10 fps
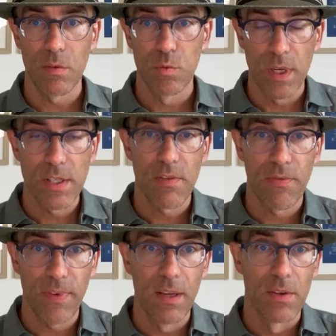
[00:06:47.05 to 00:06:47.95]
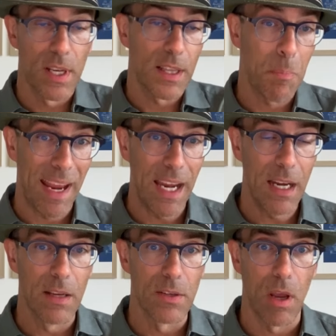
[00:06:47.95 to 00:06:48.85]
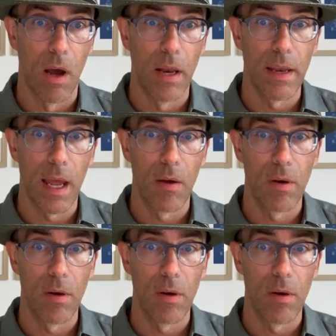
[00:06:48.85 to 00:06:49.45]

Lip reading: wrist feels like the pain has gone down.